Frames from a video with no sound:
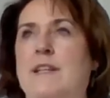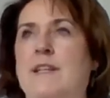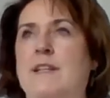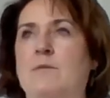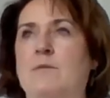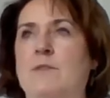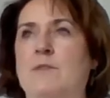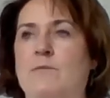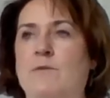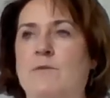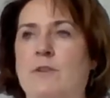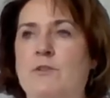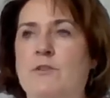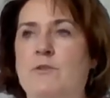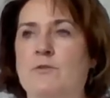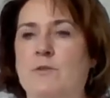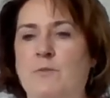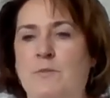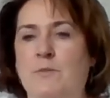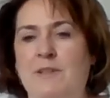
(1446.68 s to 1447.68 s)
say it was a very
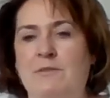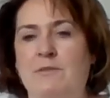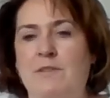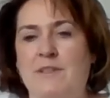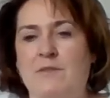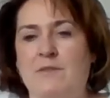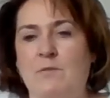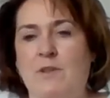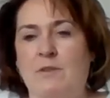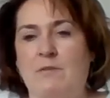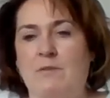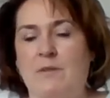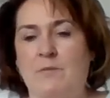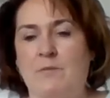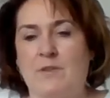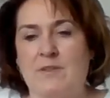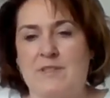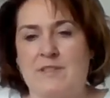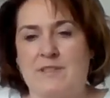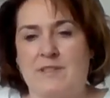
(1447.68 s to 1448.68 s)
short period where I
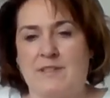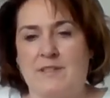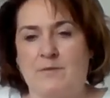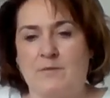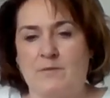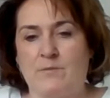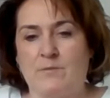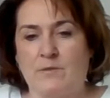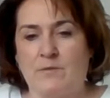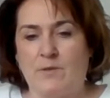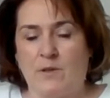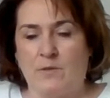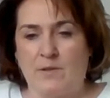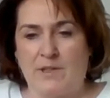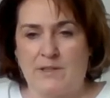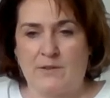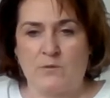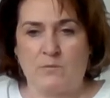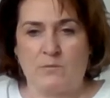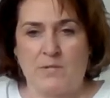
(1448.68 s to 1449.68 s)
was
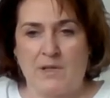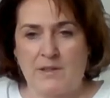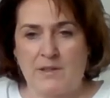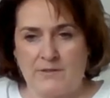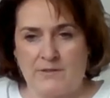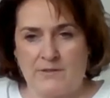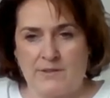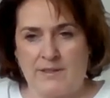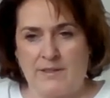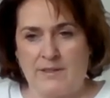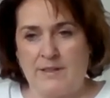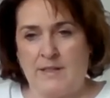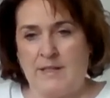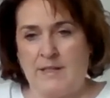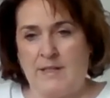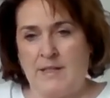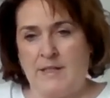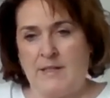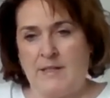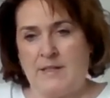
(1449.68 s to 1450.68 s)
going into marketing.
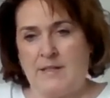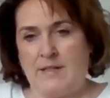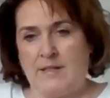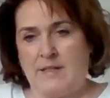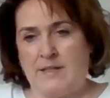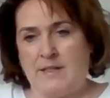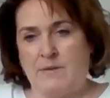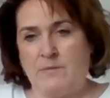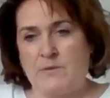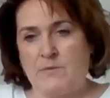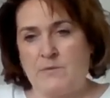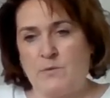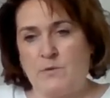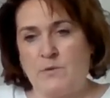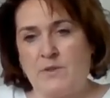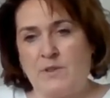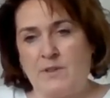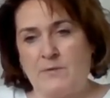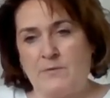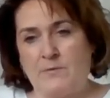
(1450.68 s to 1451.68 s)
I was
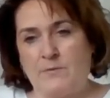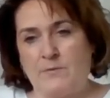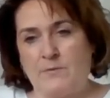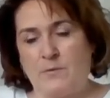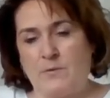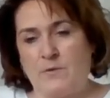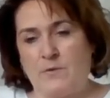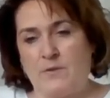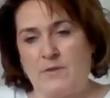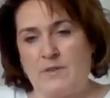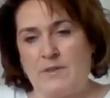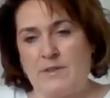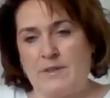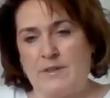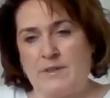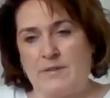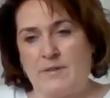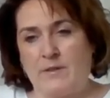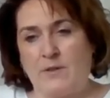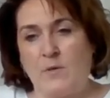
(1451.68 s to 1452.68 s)
working for
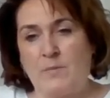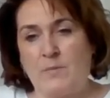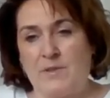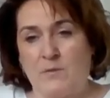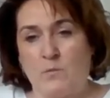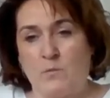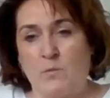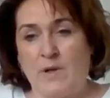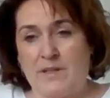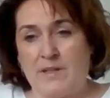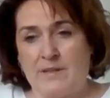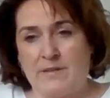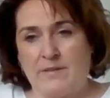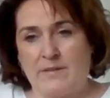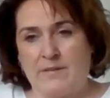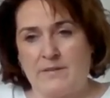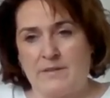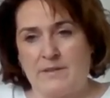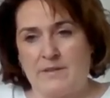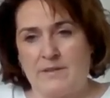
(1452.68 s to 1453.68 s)
the company
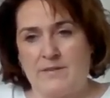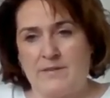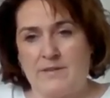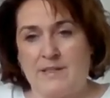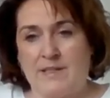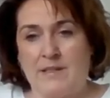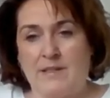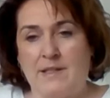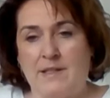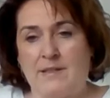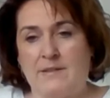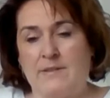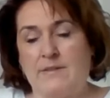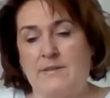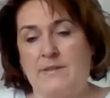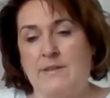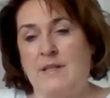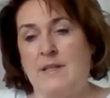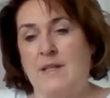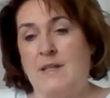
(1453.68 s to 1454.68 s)
Wyeth. They had
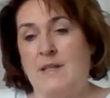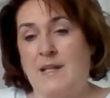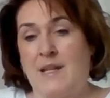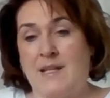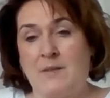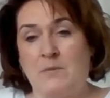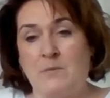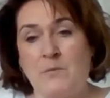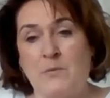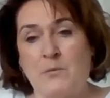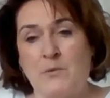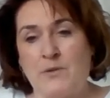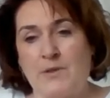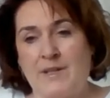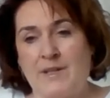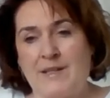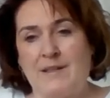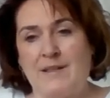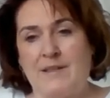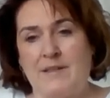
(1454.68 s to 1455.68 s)

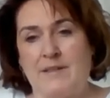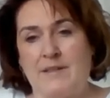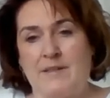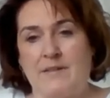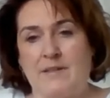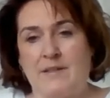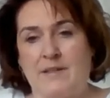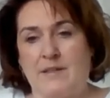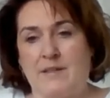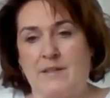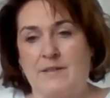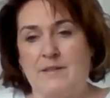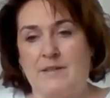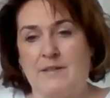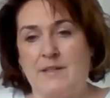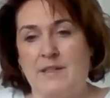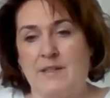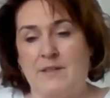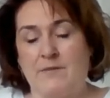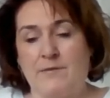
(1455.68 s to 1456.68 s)
Enbrel, the
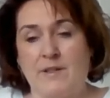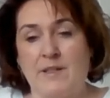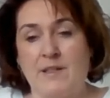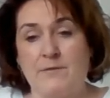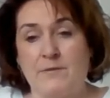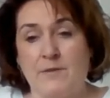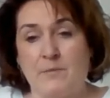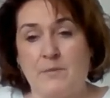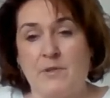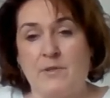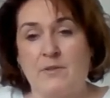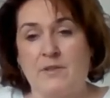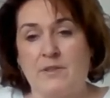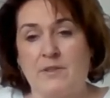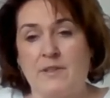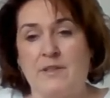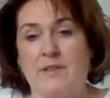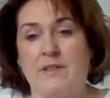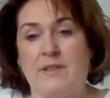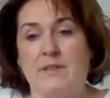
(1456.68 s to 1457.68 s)
TNF-alpha
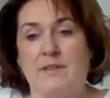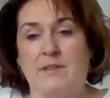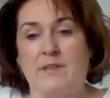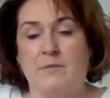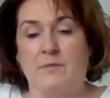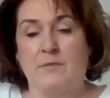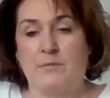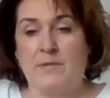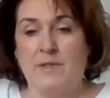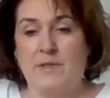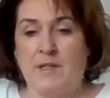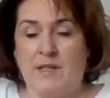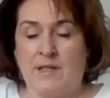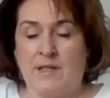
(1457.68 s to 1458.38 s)
blocker in their